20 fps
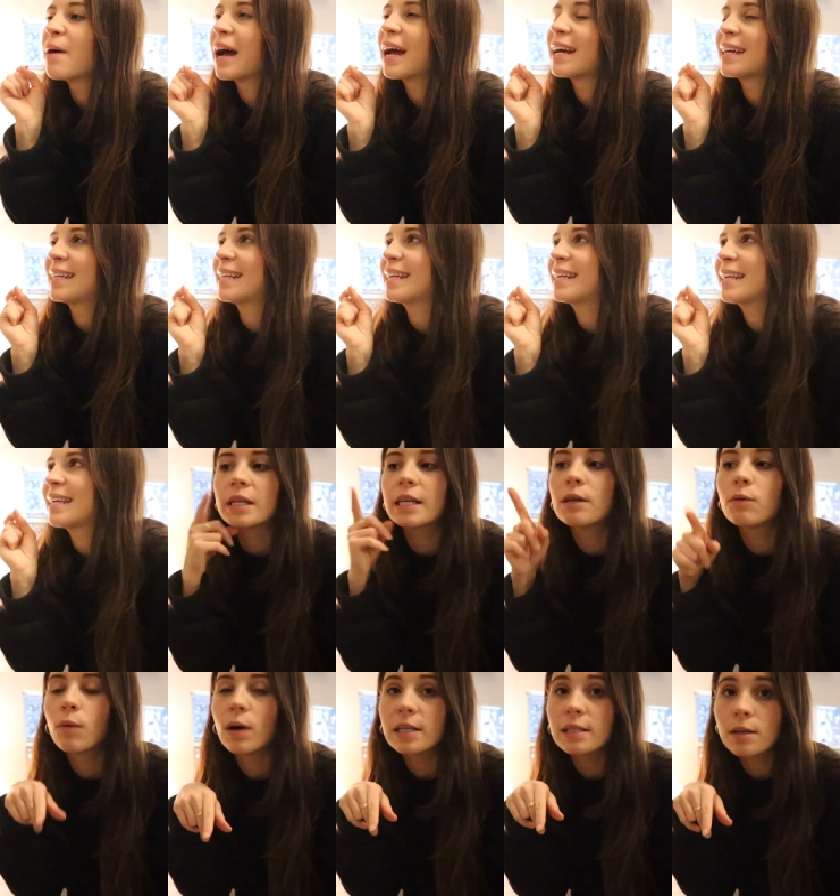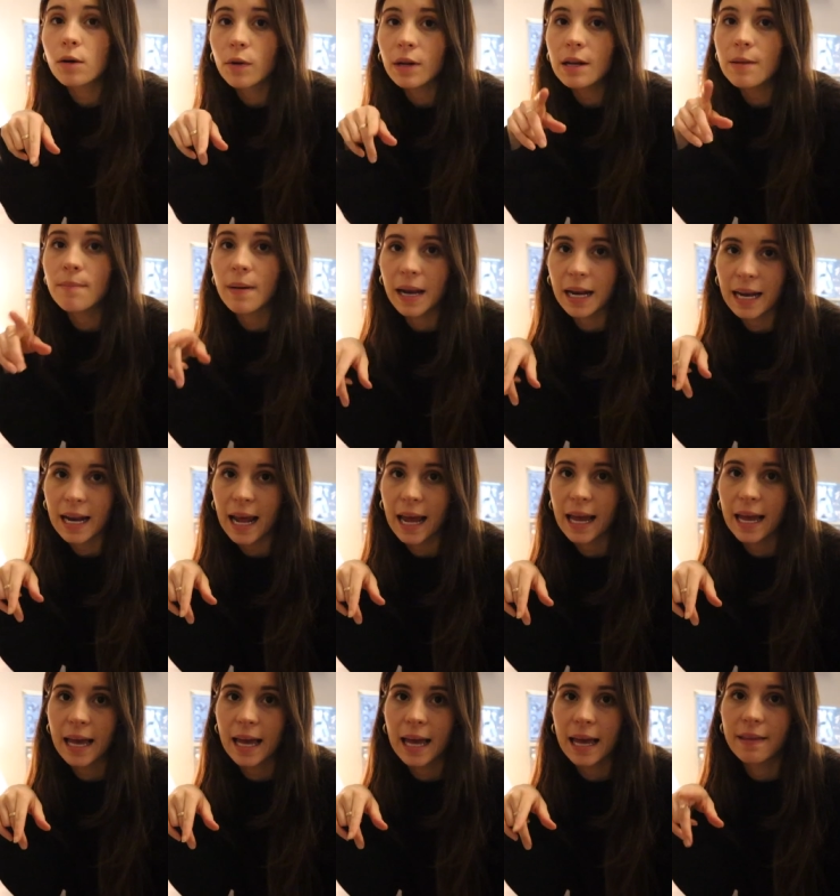but he was going to bed at
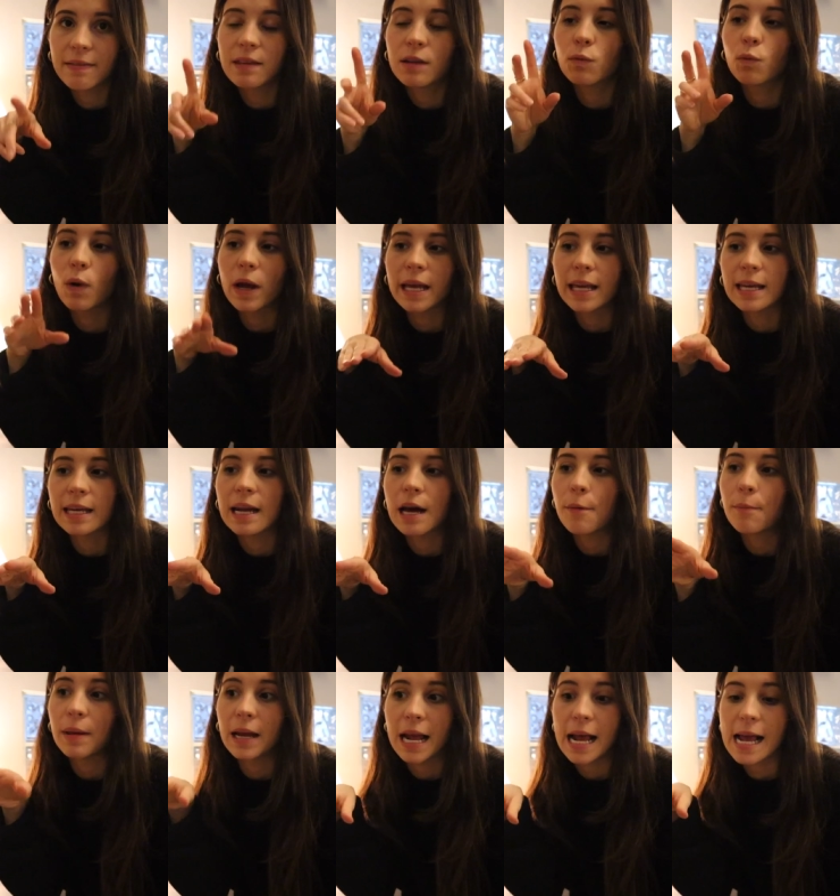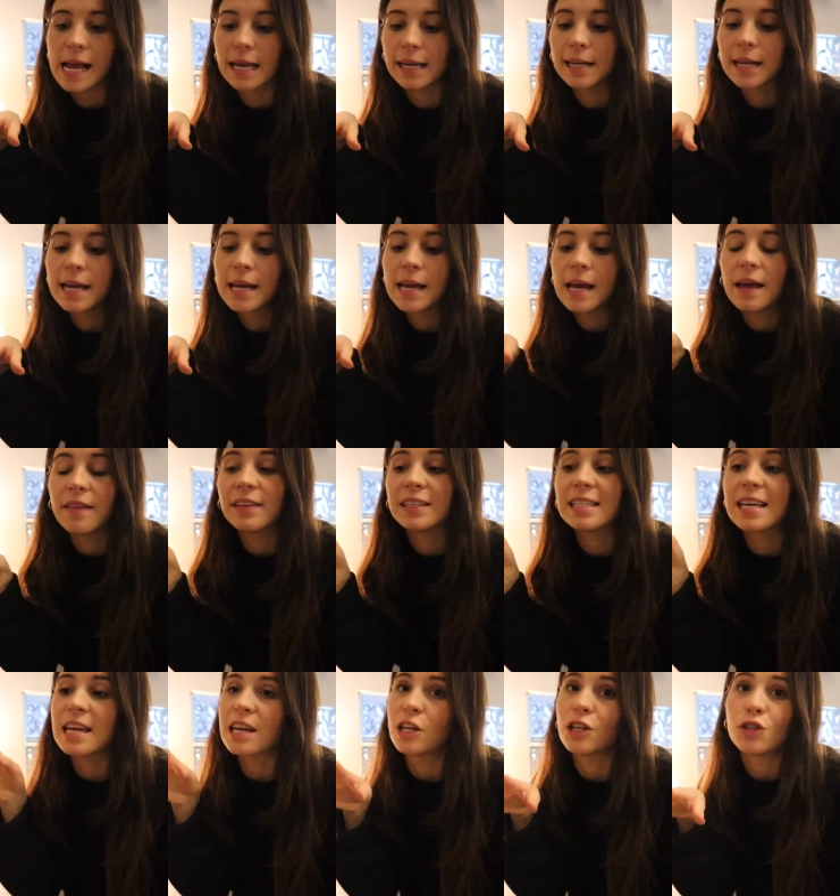eight and then waking up at eight and then
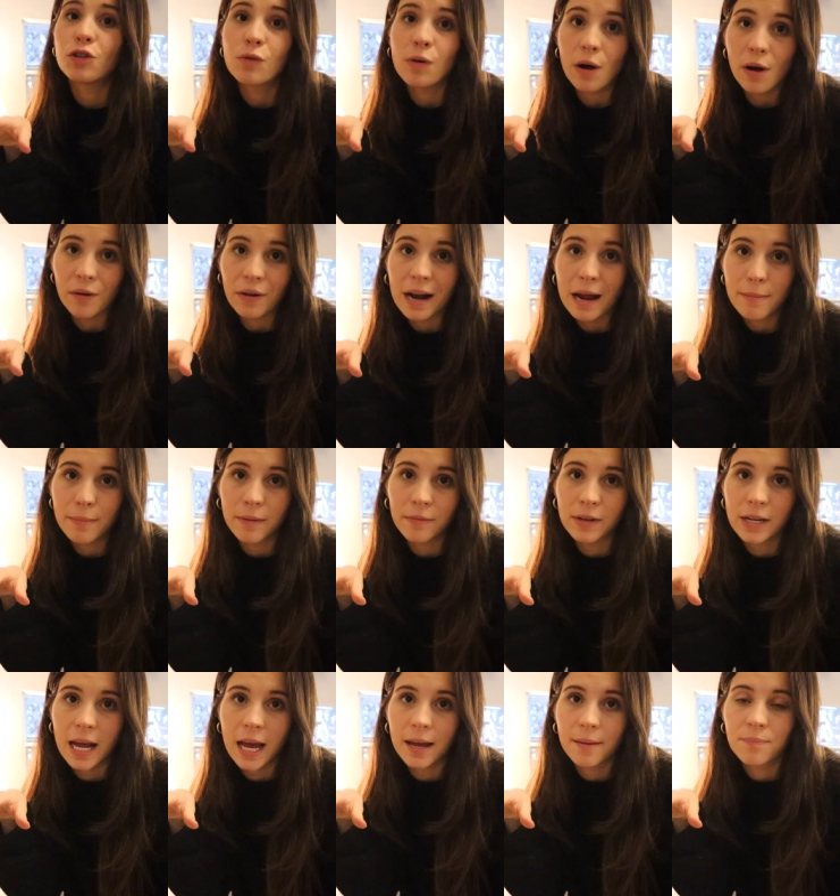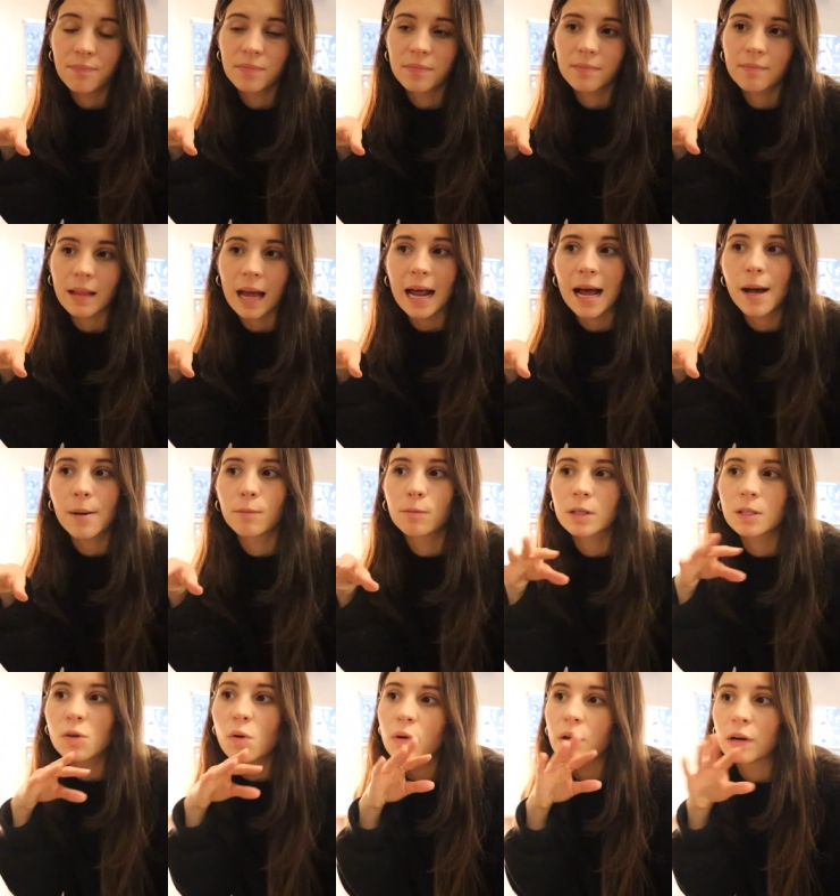taking a two hour nap every day. That
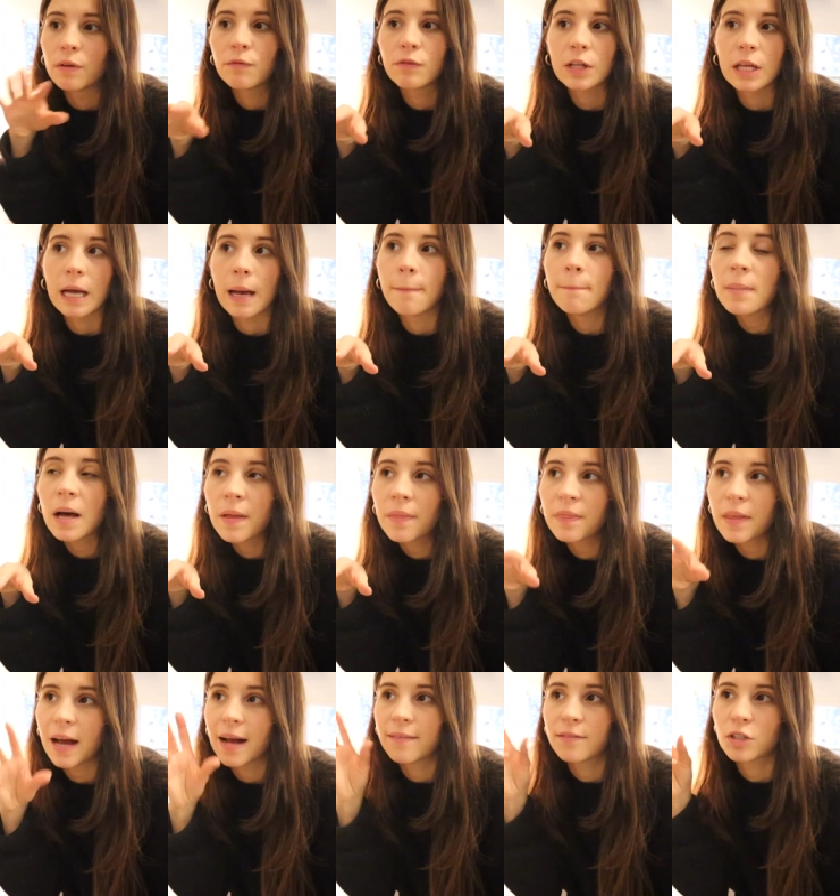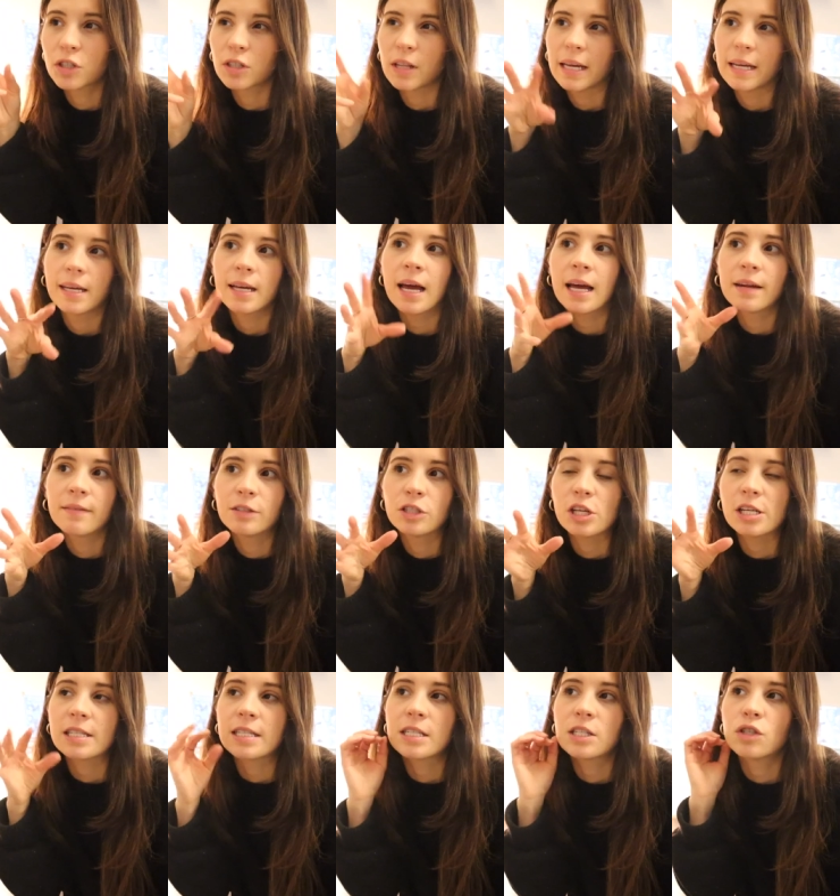was going on for like a month after like kind of
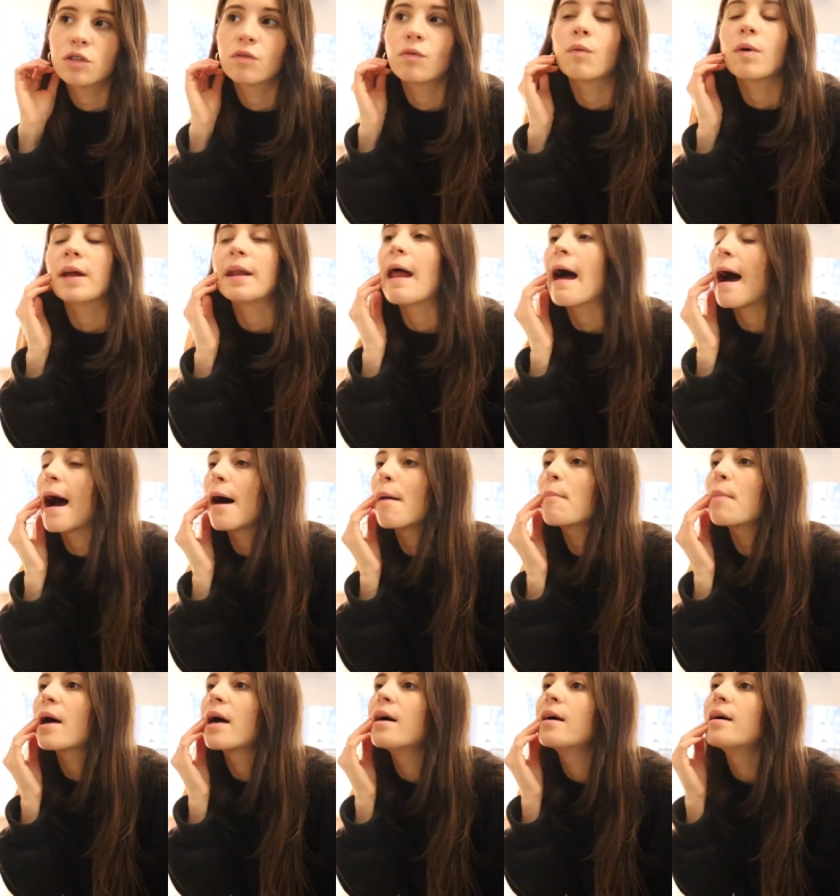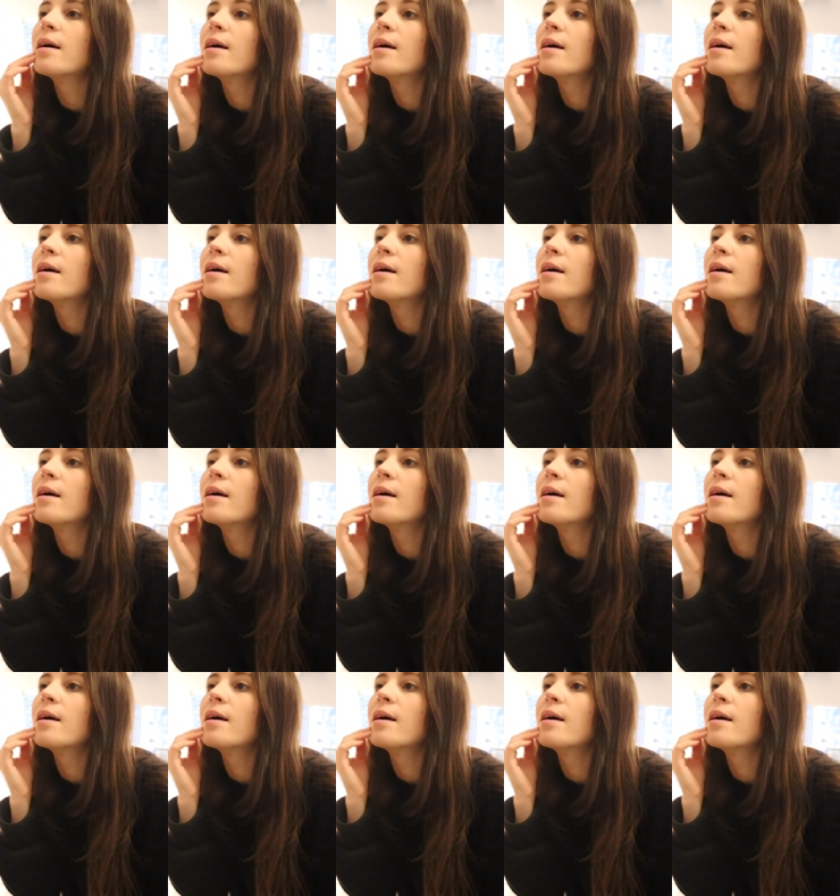adjusting to one nap.